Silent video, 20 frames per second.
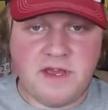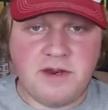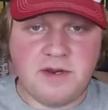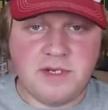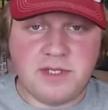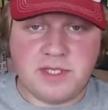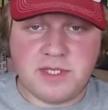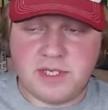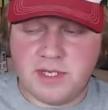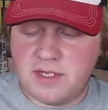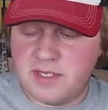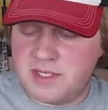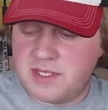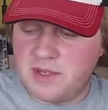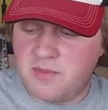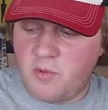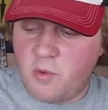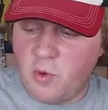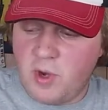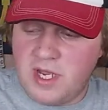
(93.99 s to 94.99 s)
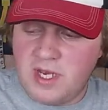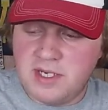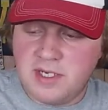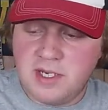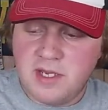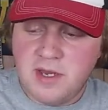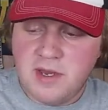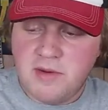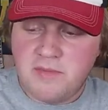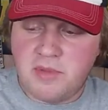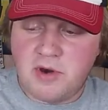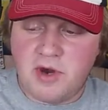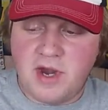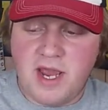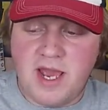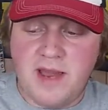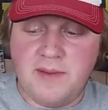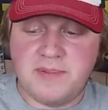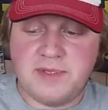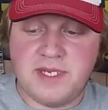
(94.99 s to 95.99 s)
there's some wind,
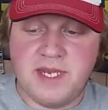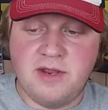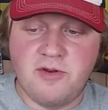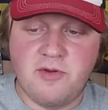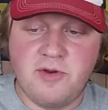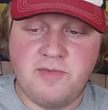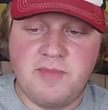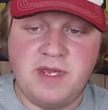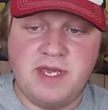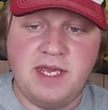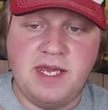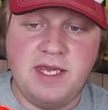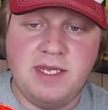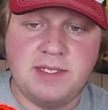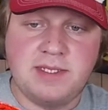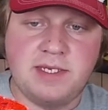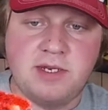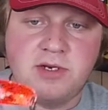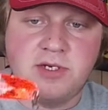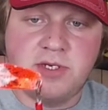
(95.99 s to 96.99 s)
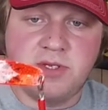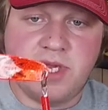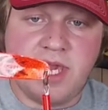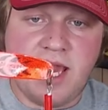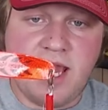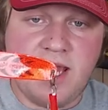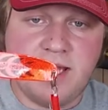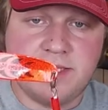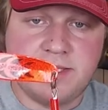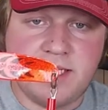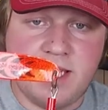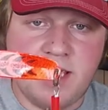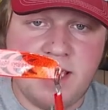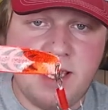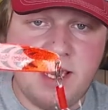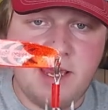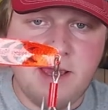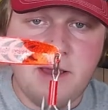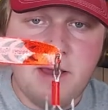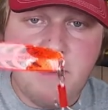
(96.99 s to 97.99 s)
perhaps it would be easier to cast
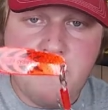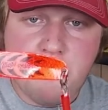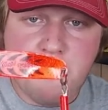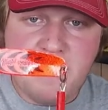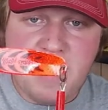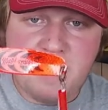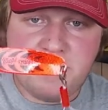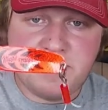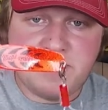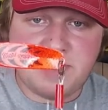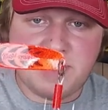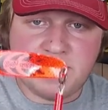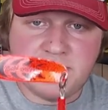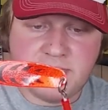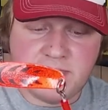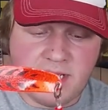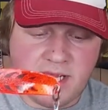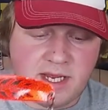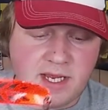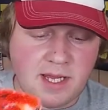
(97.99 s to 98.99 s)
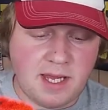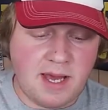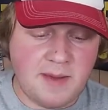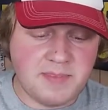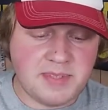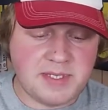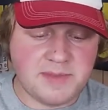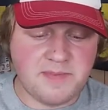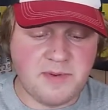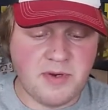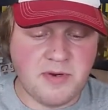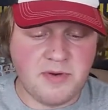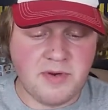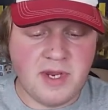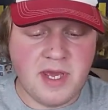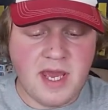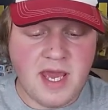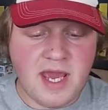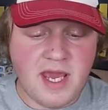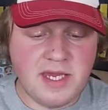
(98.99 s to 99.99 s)
a Meps Cyclops
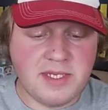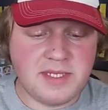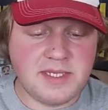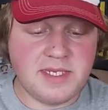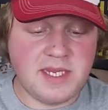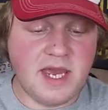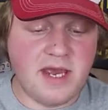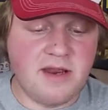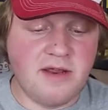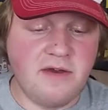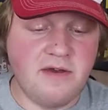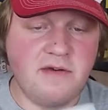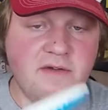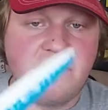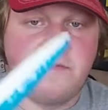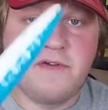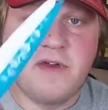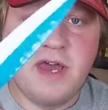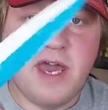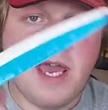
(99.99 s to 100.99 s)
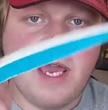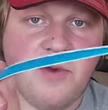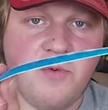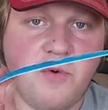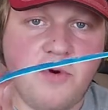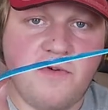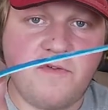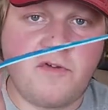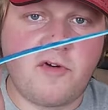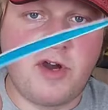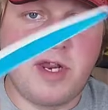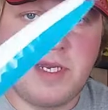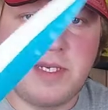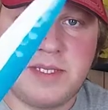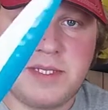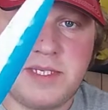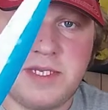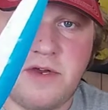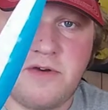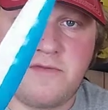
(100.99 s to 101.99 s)
spoon instead of a
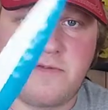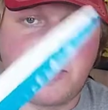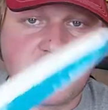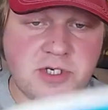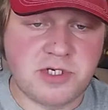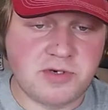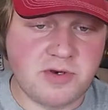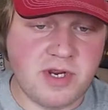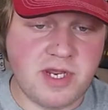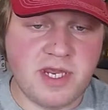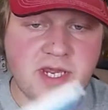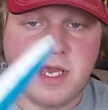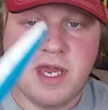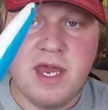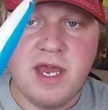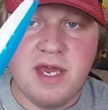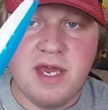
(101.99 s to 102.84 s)
Wolverine Silver Streak.